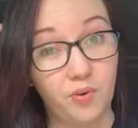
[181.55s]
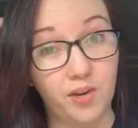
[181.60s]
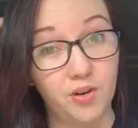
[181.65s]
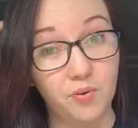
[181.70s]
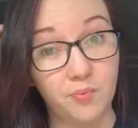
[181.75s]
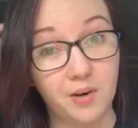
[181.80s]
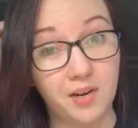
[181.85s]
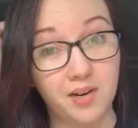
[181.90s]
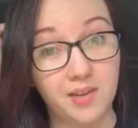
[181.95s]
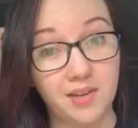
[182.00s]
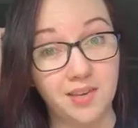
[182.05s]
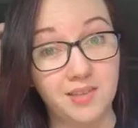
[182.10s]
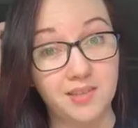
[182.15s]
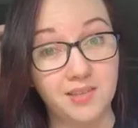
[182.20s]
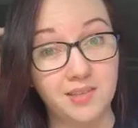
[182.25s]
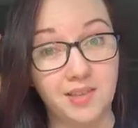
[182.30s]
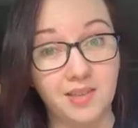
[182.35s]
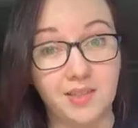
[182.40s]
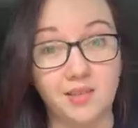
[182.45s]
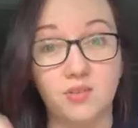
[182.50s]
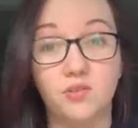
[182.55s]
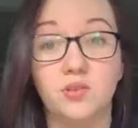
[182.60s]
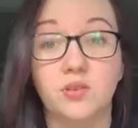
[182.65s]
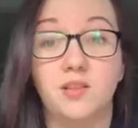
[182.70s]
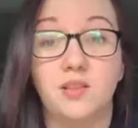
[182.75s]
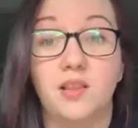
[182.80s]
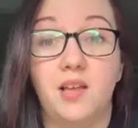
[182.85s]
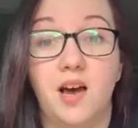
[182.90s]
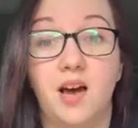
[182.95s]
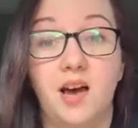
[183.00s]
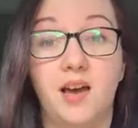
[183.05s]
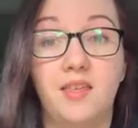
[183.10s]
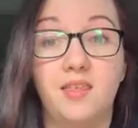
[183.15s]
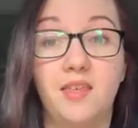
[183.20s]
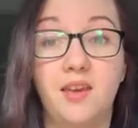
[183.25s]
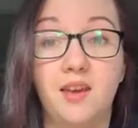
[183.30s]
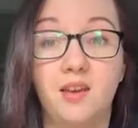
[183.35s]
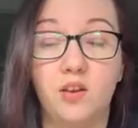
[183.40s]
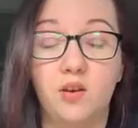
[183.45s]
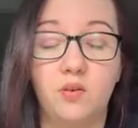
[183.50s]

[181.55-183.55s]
winter markets. Like there's a lot that